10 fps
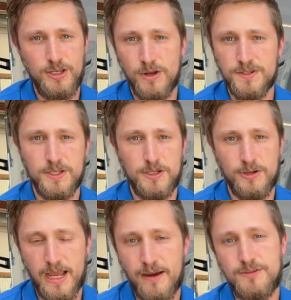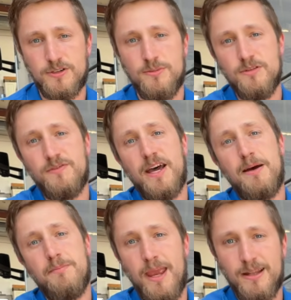You also don't have to remove that
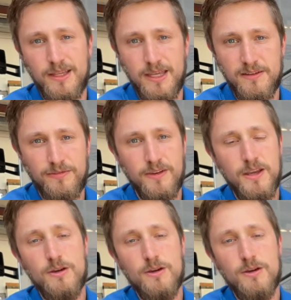main leaf.